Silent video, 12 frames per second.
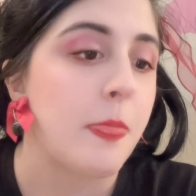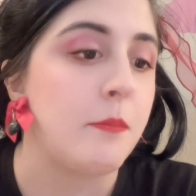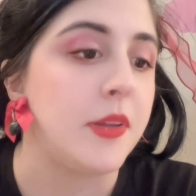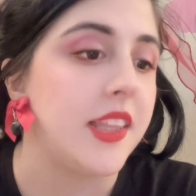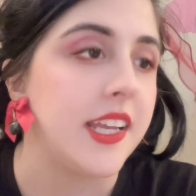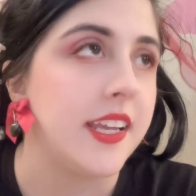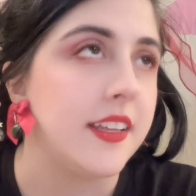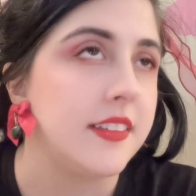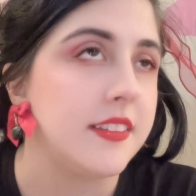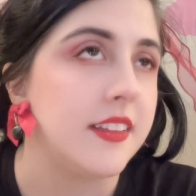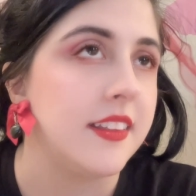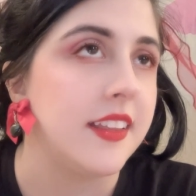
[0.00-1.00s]

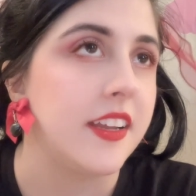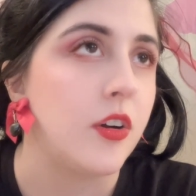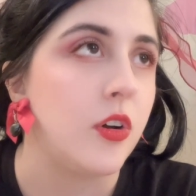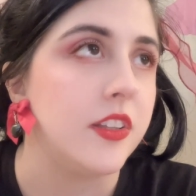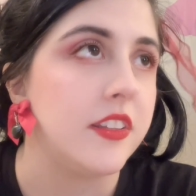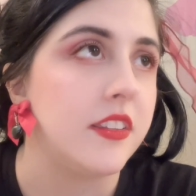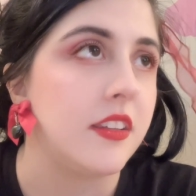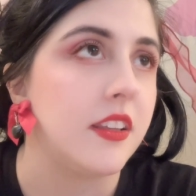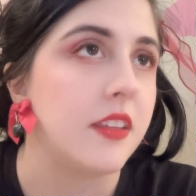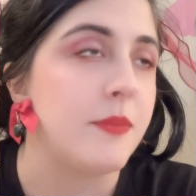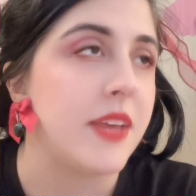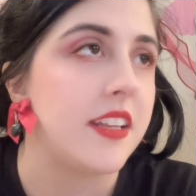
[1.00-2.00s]
plants and like
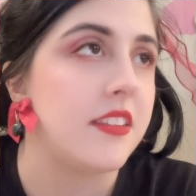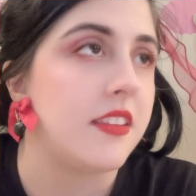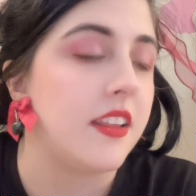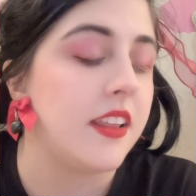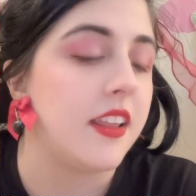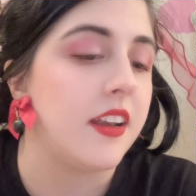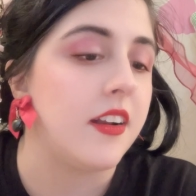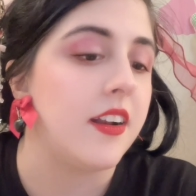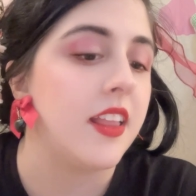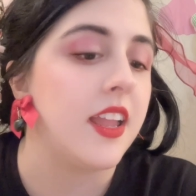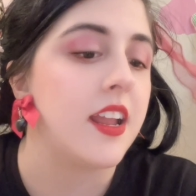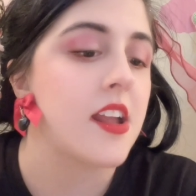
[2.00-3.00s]
holistic medicine or
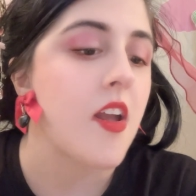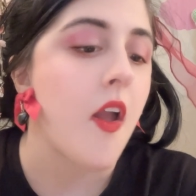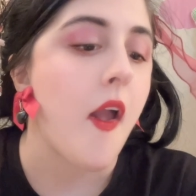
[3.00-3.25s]
like